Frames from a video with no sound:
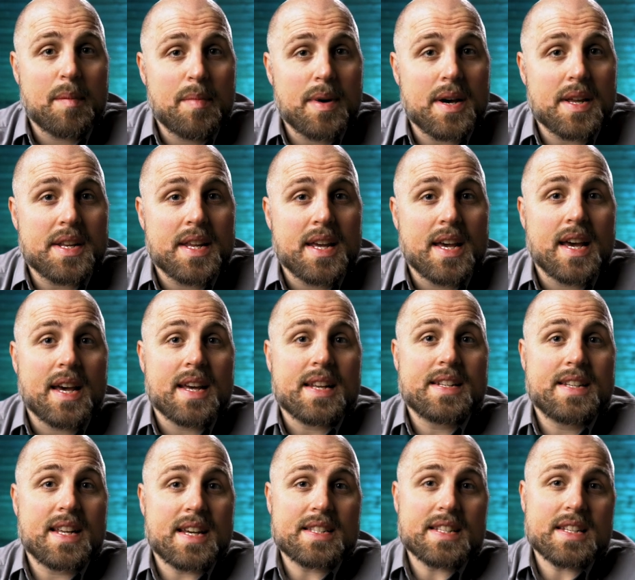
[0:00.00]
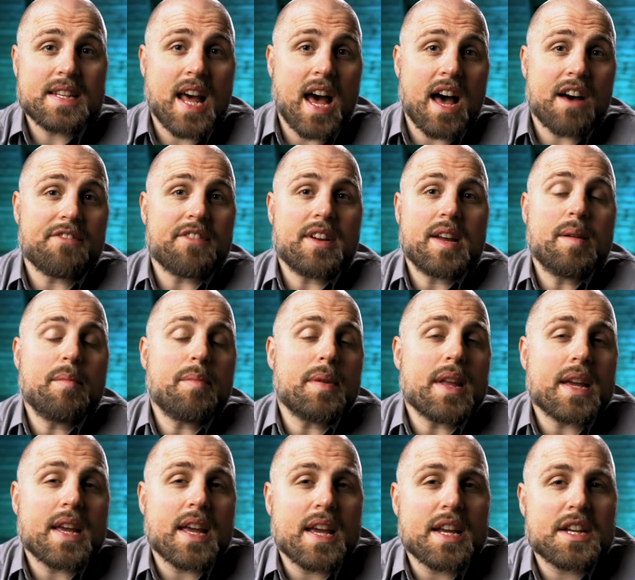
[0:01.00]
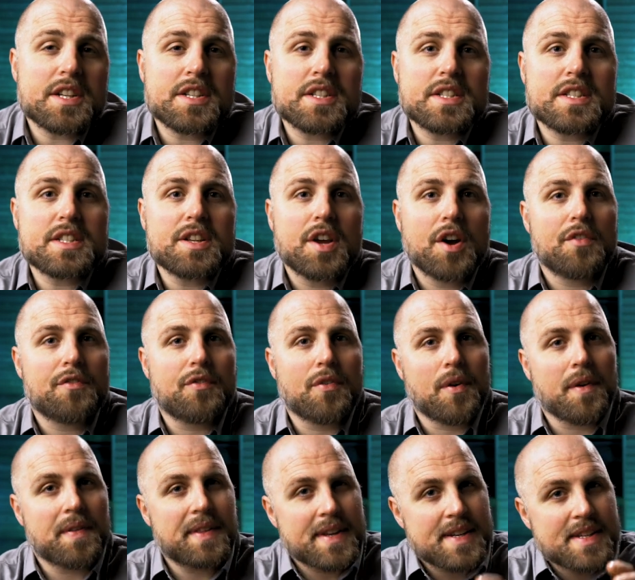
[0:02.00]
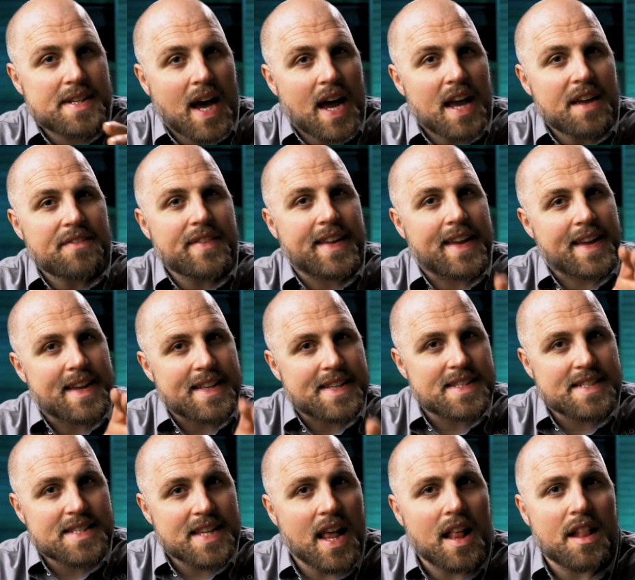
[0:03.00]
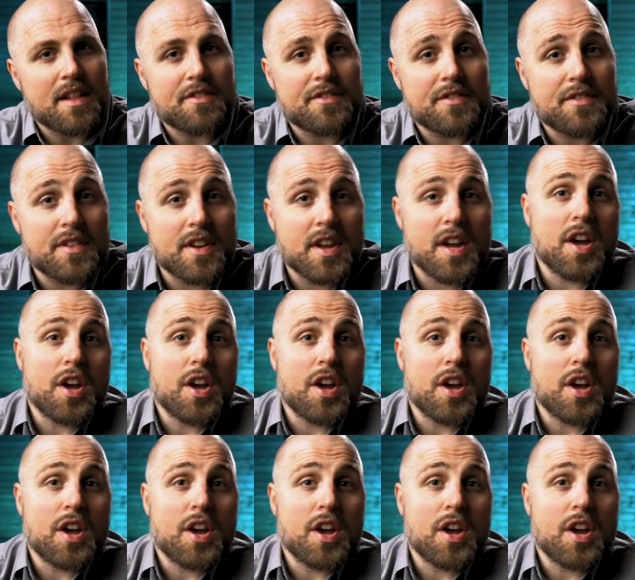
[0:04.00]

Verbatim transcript: But does it have implications for the diving itself?